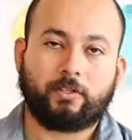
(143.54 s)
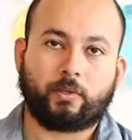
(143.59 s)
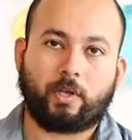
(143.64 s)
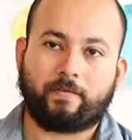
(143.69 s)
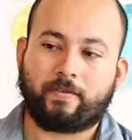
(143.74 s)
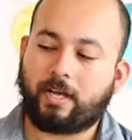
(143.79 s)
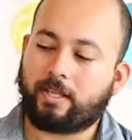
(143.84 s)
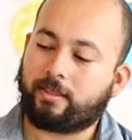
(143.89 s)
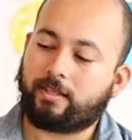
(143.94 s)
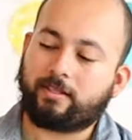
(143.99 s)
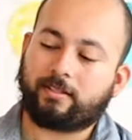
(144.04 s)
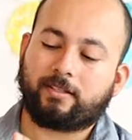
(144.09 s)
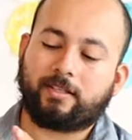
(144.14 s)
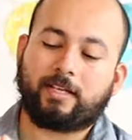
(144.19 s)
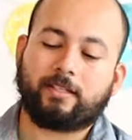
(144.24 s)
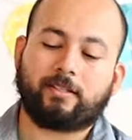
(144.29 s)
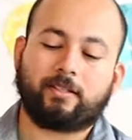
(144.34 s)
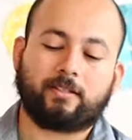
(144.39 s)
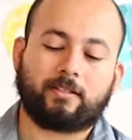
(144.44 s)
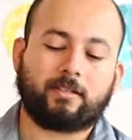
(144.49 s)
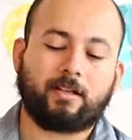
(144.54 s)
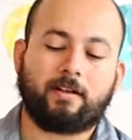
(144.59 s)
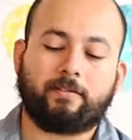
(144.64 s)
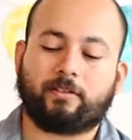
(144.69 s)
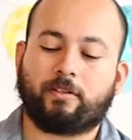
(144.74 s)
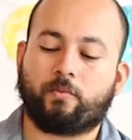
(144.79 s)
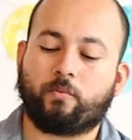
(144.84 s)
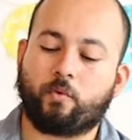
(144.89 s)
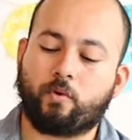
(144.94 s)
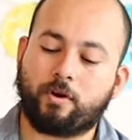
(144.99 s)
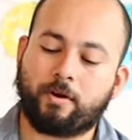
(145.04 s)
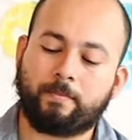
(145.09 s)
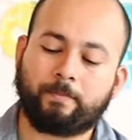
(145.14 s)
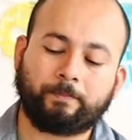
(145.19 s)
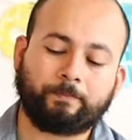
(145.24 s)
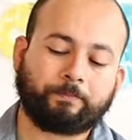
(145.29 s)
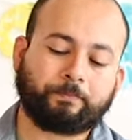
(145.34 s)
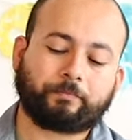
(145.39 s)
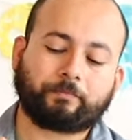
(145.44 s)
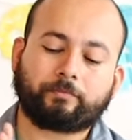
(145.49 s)
So I've got this nice and soft and
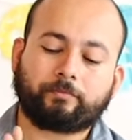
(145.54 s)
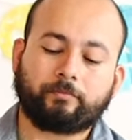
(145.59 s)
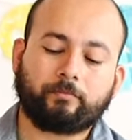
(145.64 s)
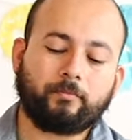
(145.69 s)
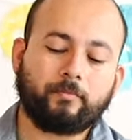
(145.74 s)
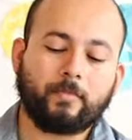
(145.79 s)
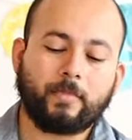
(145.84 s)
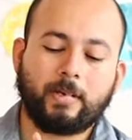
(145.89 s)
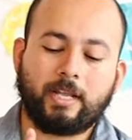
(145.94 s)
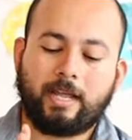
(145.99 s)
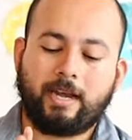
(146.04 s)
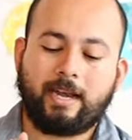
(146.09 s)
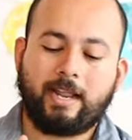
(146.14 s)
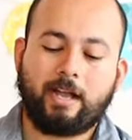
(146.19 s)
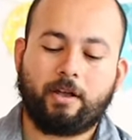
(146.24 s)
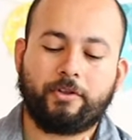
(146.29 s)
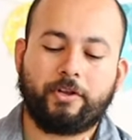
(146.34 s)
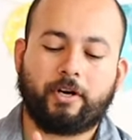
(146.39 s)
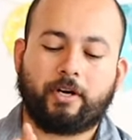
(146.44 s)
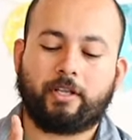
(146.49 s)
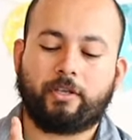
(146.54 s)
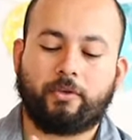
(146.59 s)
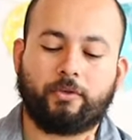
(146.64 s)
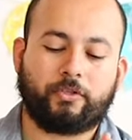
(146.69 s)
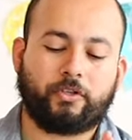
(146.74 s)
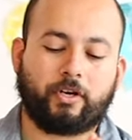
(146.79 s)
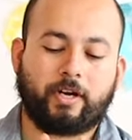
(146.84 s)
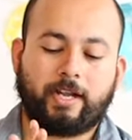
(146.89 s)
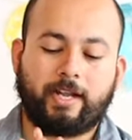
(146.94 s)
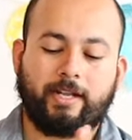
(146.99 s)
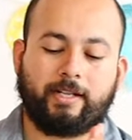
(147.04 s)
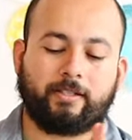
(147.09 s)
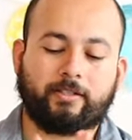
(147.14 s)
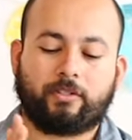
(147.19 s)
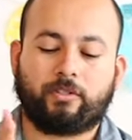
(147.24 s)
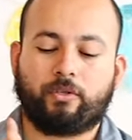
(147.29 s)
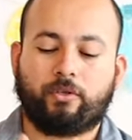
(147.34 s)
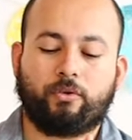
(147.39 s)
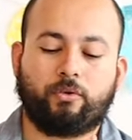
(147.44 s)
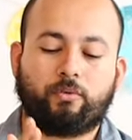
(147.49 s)
warm, and now you're gonna use your
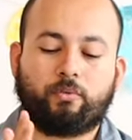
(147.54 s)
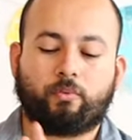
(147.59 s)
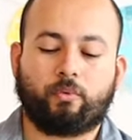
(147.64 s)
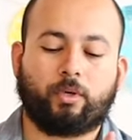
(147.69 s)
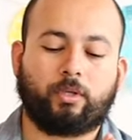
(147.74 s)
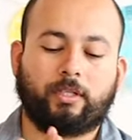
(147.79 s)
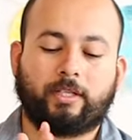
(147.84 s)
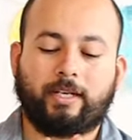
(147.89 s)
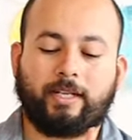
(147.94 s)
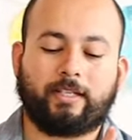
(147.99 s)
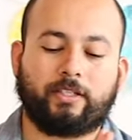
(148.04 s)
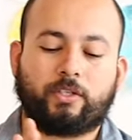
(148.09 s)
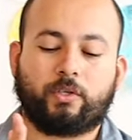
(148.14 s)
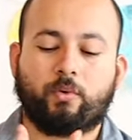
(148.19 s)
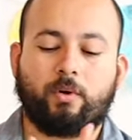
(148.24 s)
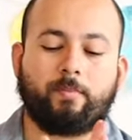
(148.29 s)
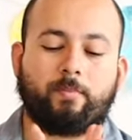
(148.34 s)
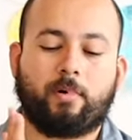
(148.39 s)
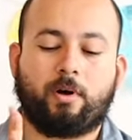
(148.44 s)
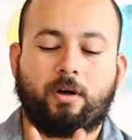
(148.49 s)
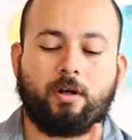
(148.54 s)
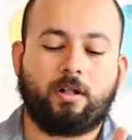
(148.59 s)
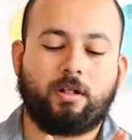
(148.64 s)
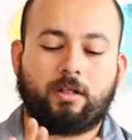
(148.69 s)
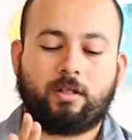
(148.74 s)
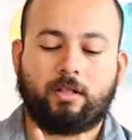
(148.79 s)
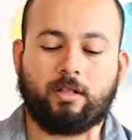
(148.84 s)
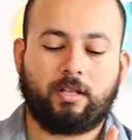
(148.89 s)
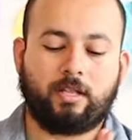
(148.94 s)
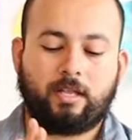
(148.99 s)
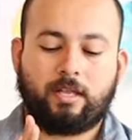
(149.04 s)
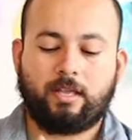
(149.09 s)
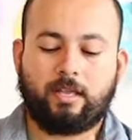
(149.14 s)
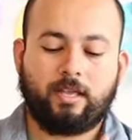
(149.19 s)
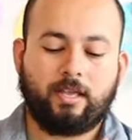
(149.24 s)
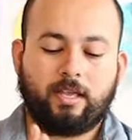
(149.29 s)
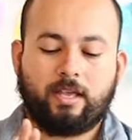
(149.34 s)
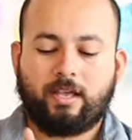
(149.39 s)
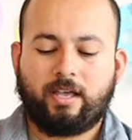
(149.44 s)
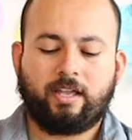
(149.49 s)
hands to roll it into a ball.
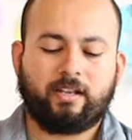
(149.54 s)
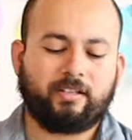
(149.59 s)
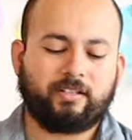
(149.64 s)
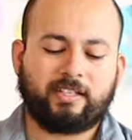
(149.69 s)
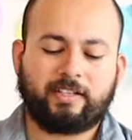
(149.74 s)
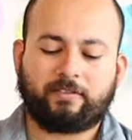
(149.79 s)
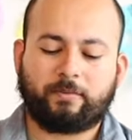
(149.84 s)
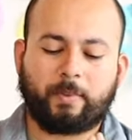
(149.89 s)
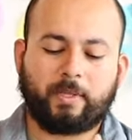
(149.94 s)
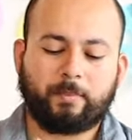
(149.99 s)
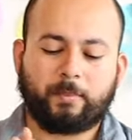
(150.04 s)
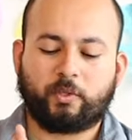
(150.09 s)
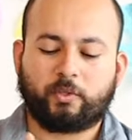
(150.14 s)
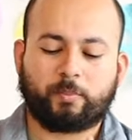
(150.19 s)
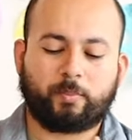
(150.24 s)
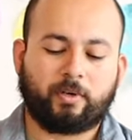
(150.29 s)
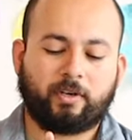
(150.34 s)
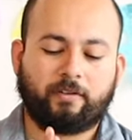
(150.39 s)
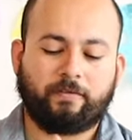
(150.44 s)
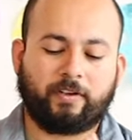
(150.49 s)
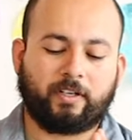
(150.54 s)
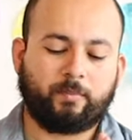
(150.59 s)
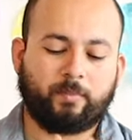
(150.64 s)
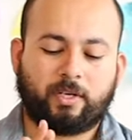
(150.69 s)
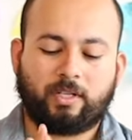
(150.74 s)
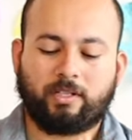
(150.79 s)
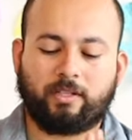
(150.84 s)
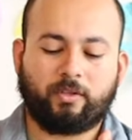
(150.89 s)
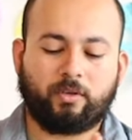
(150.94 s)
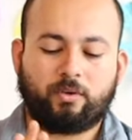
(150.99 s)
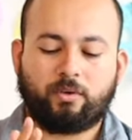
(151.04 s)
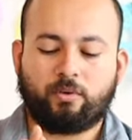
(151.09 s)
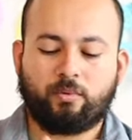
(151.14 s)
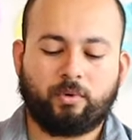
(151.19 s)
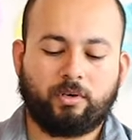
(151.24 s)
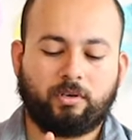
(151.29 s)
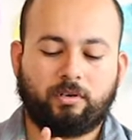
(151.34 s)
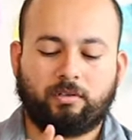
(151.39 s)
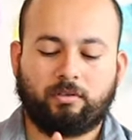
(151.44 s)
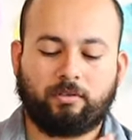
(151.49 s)
It doesn't have to be the most perfect ball in the whole
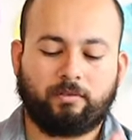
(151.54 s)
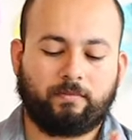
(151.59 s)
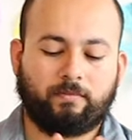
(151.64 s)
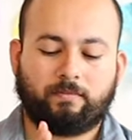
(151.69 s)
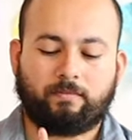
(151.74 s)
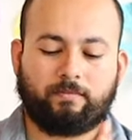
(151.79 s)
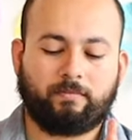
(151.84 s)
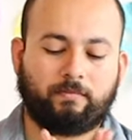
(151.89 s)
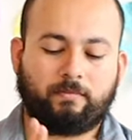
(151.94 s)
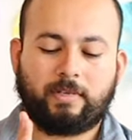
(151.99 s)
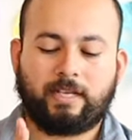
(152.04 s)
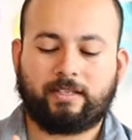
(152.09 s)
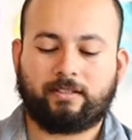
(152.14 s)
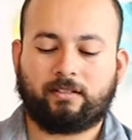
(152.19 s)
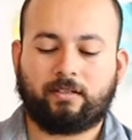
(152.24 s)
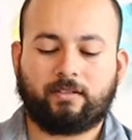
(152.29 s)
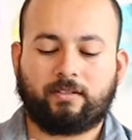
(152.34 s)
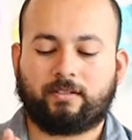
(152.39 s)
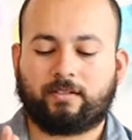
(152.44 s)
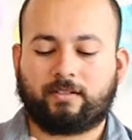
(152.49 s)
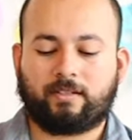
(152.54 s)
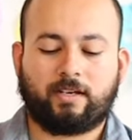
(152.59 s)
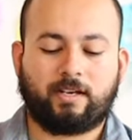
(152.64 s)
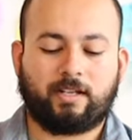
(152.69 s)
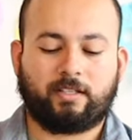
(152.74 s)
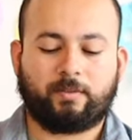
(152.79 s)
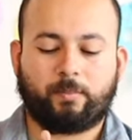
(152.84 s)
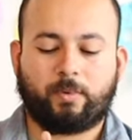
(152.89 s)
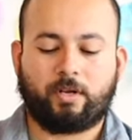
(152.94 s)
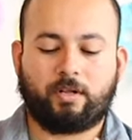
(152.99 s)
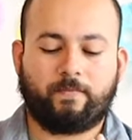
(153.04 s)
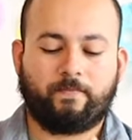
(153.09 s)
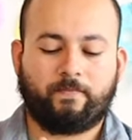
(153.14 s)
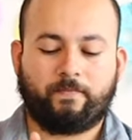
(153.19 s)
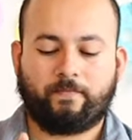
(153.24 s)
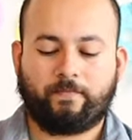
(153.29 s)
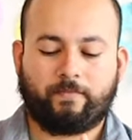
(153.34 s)
world, as long as it's a nice ball.